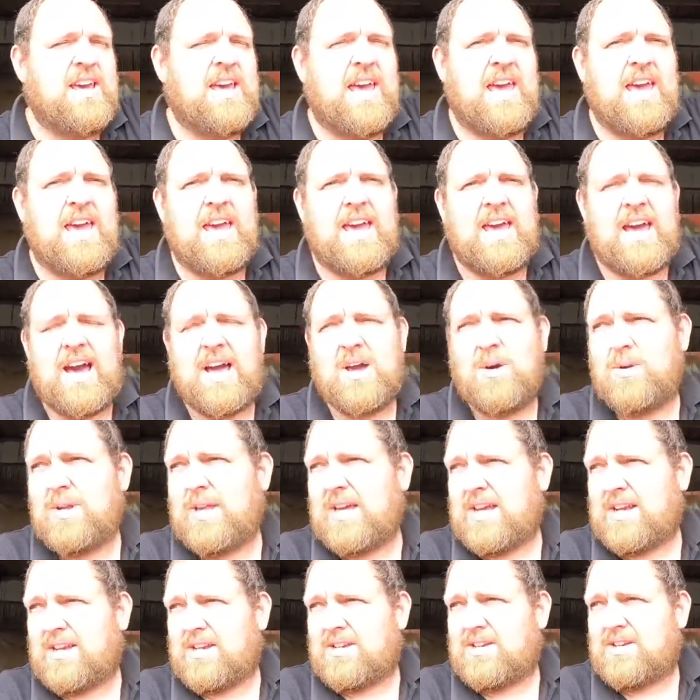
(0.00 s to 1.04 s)
I only
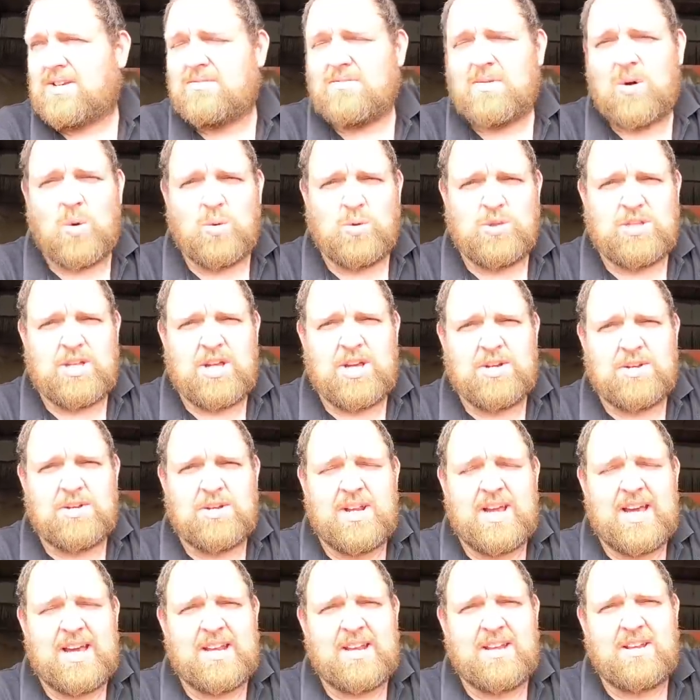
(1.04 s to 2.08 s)
had it hosed
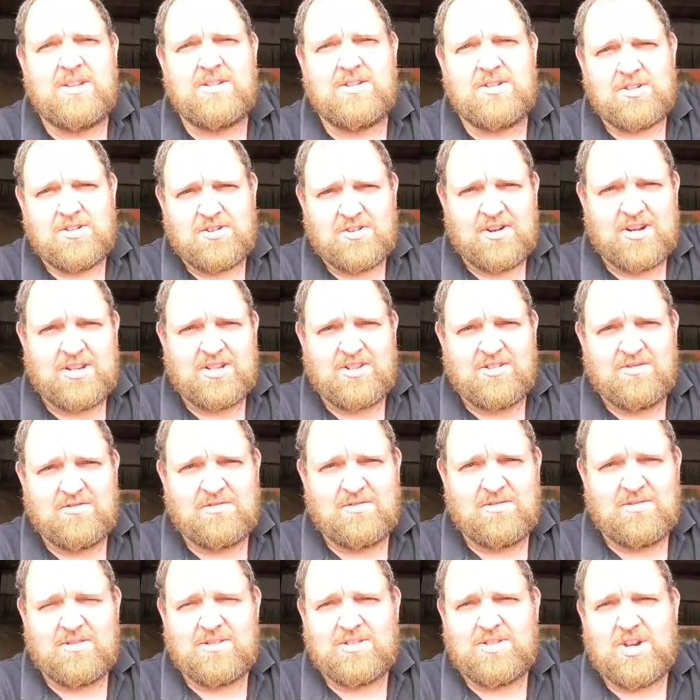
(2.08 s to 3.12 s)
down, and another torrential
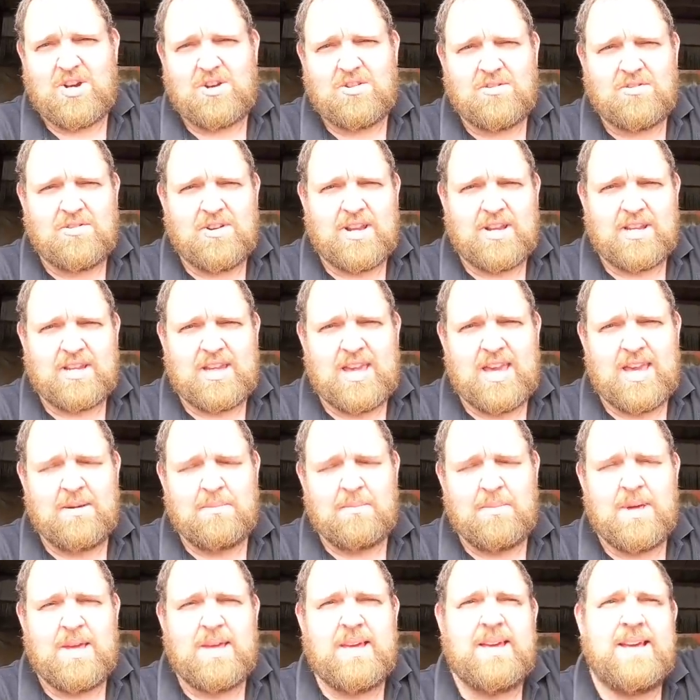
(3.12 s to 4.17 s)
shower of rain
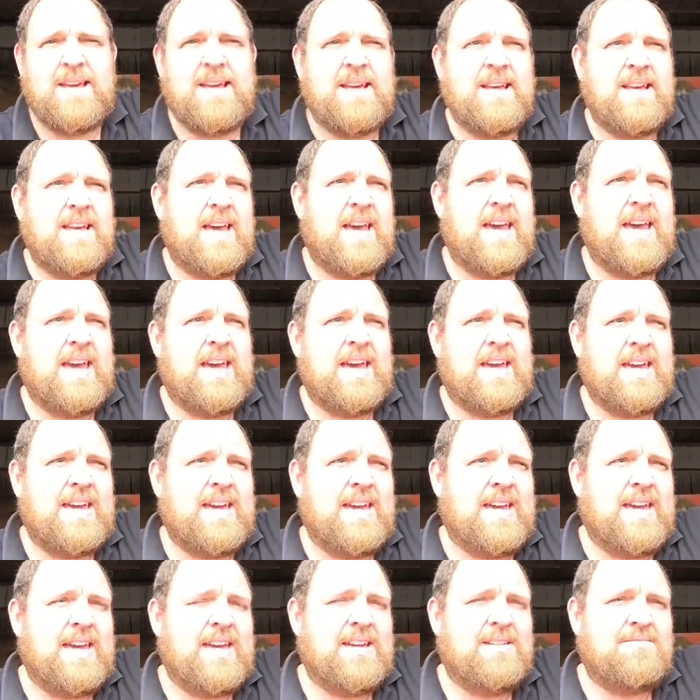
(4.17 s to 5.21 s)
came. Time
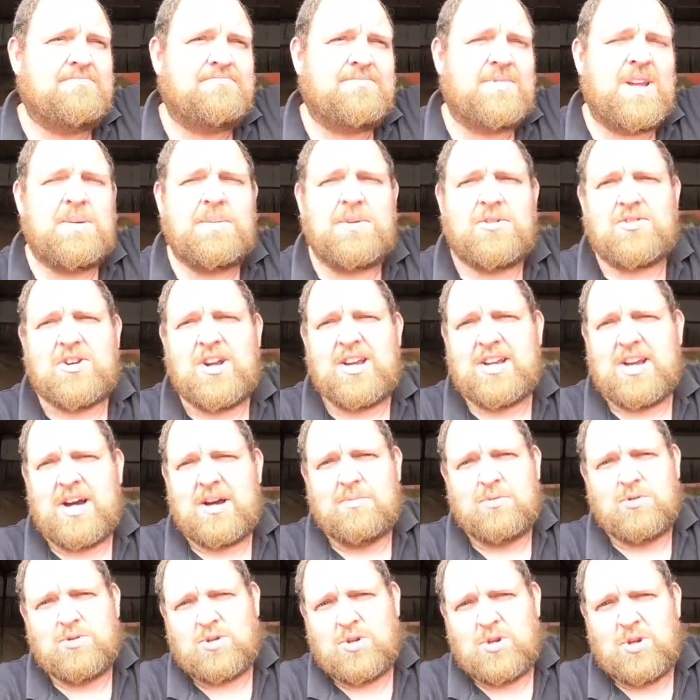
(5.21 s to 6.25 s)
it dried
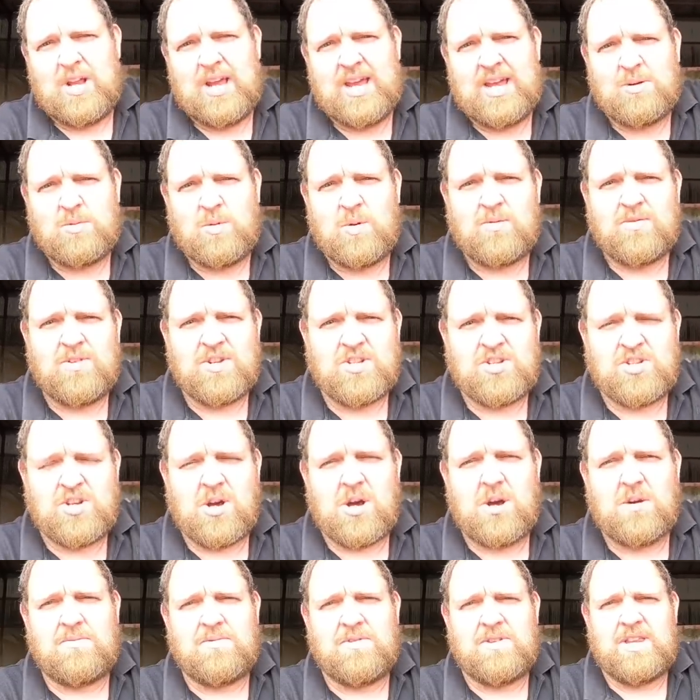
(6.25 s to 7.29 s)
up was too late. We were finishing
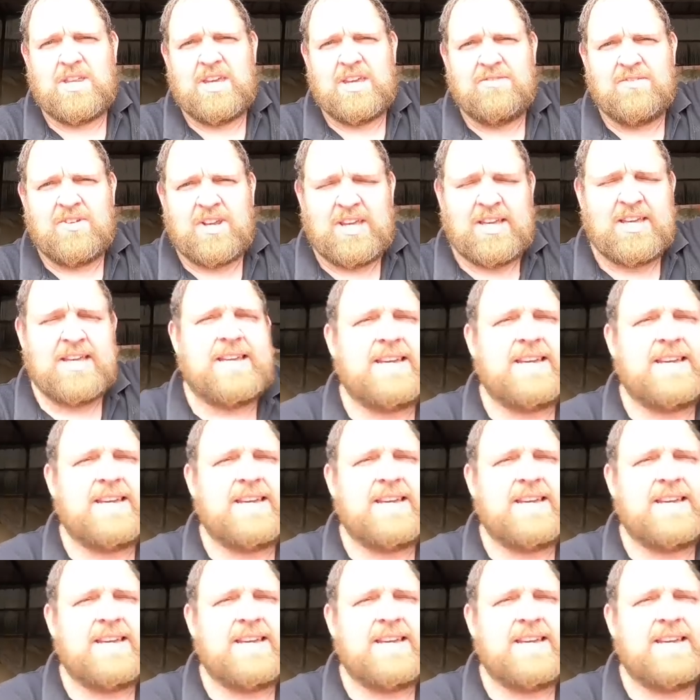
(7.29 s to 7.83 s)
off for the evening.